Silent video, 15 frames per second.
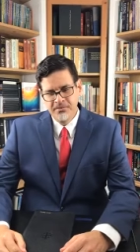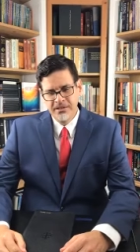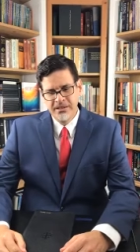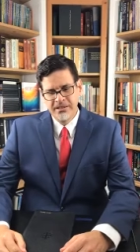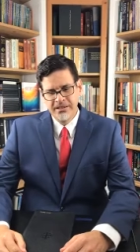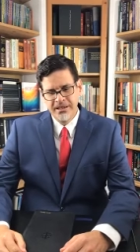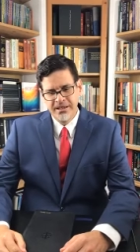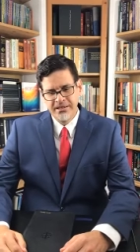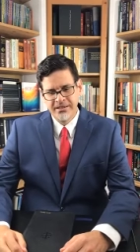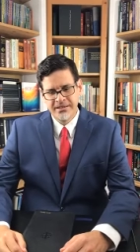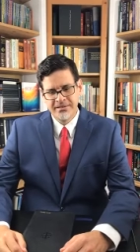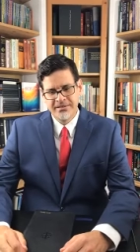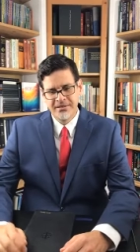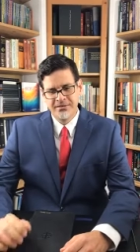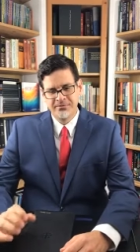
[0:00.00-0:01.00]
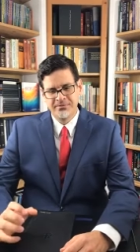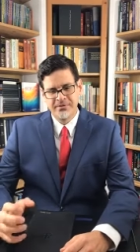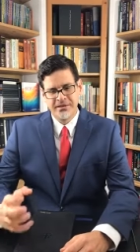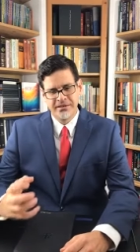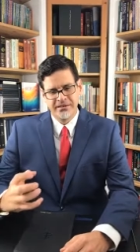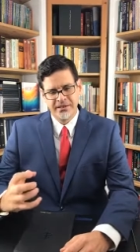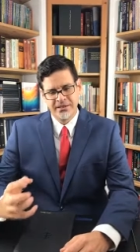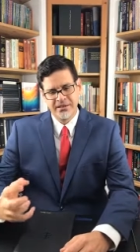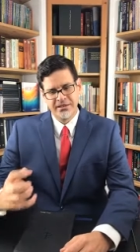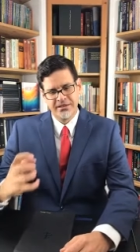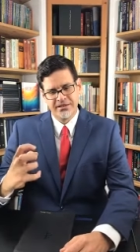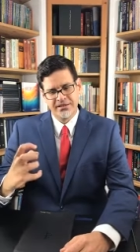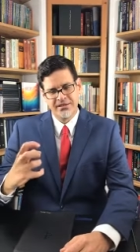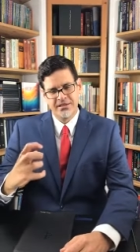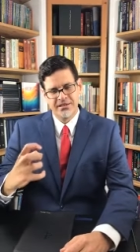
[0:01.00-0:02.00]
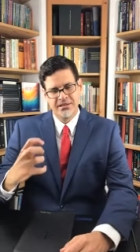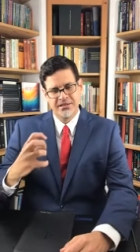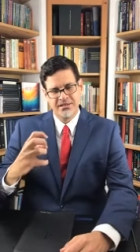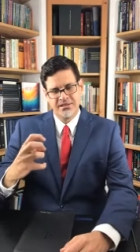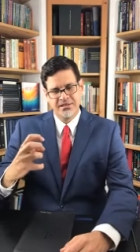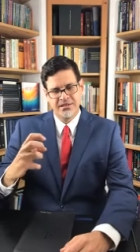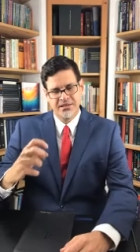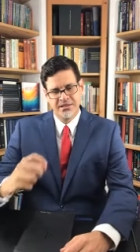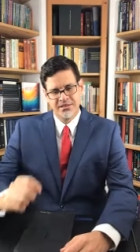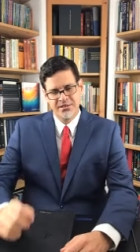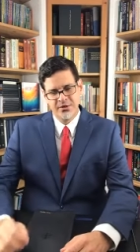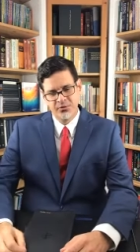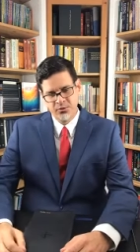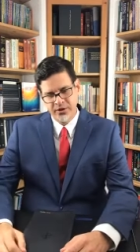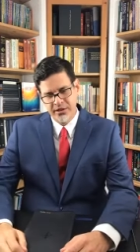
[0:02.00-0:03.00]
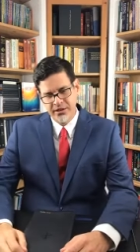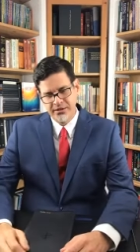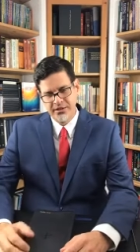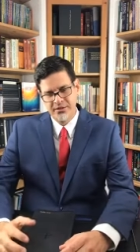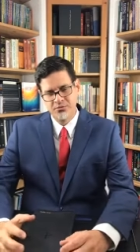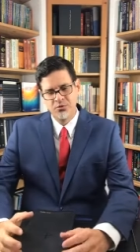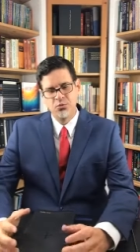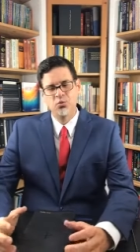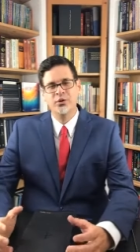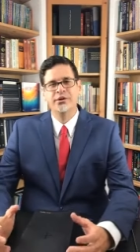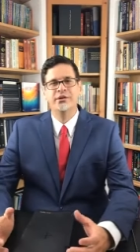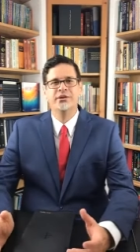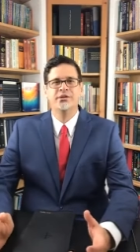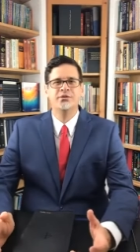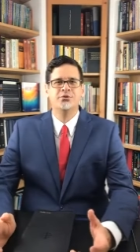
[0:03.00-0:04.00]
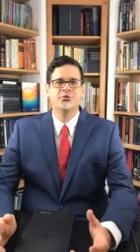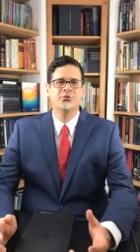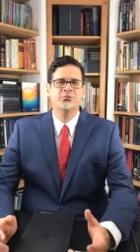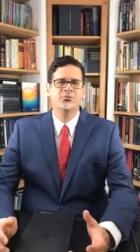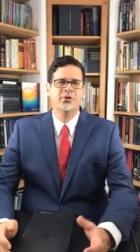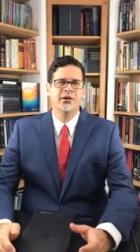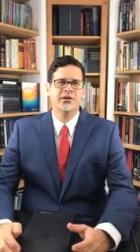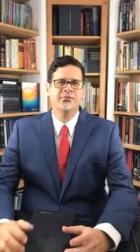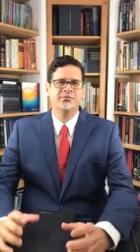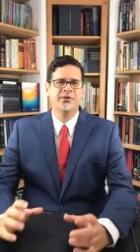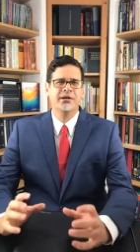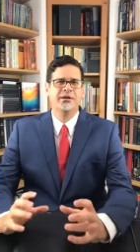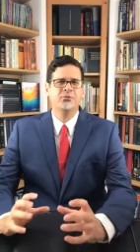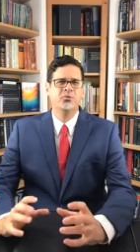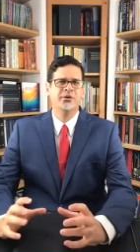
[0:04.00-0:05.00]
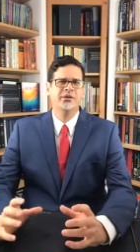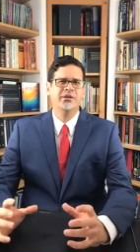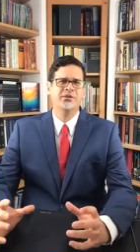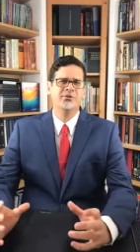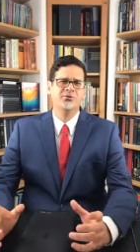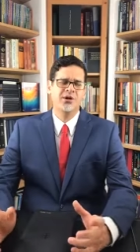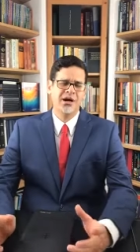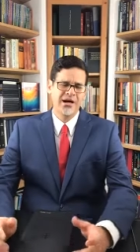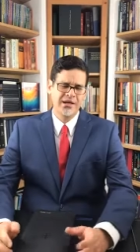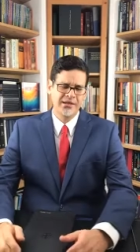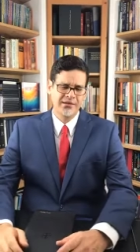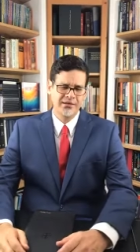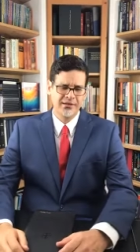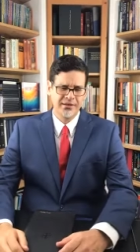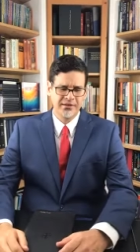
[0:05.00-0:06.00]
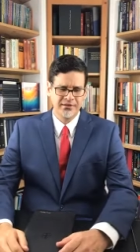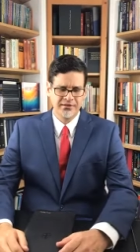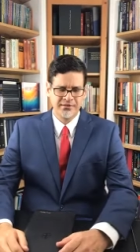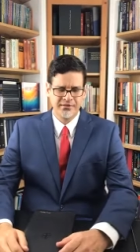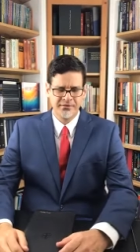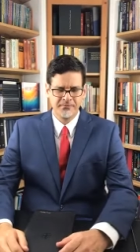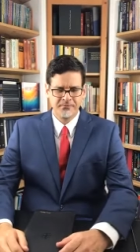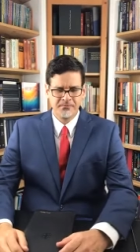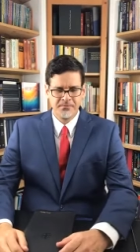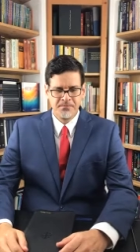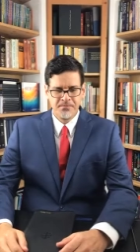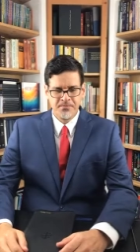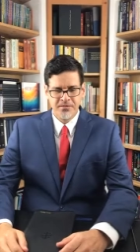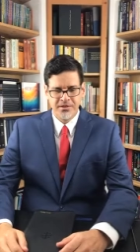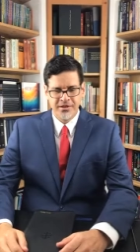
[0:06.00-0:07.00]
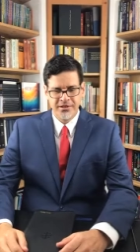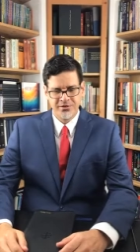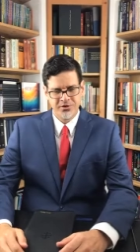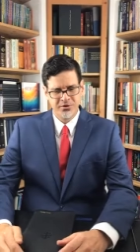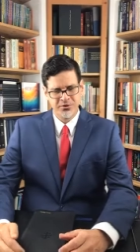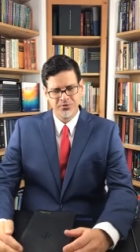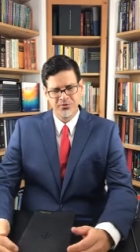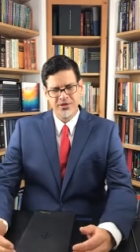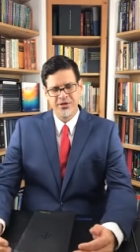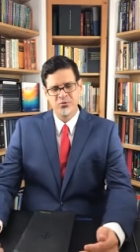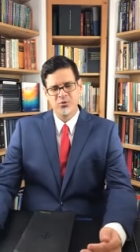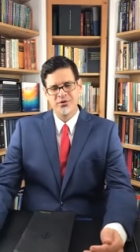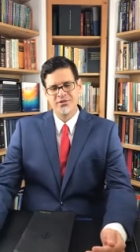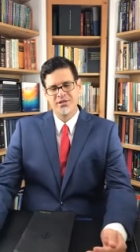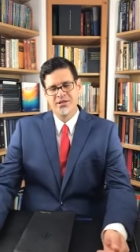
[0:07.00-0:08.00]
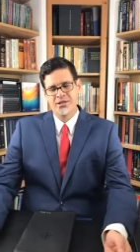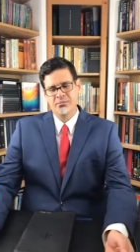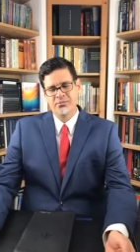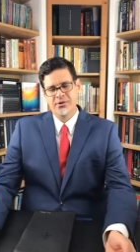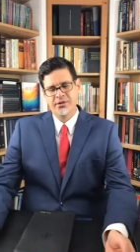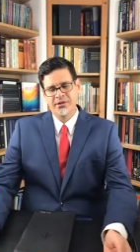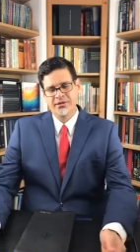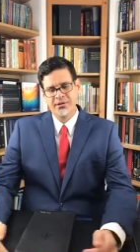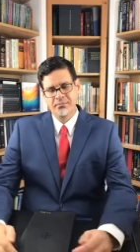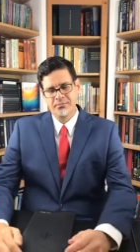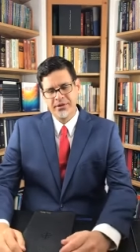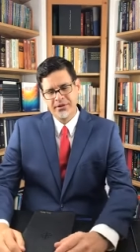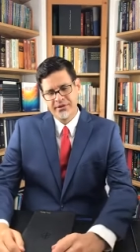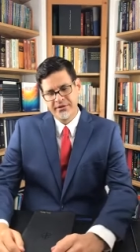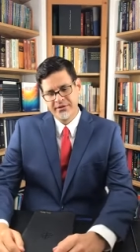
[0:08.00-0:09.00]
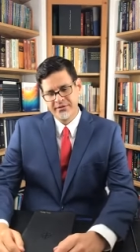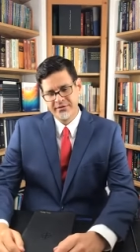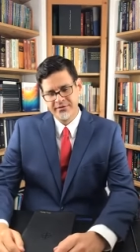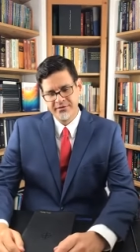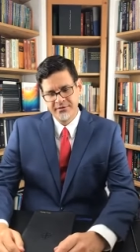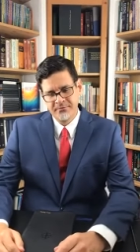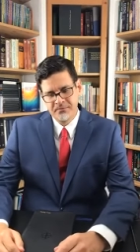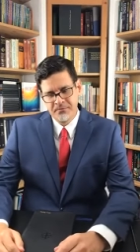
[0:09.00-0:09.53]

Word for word: and that in itself, I think it's it's it's great, and we need to ratify and we need to highlight. And so today we celebrate independence,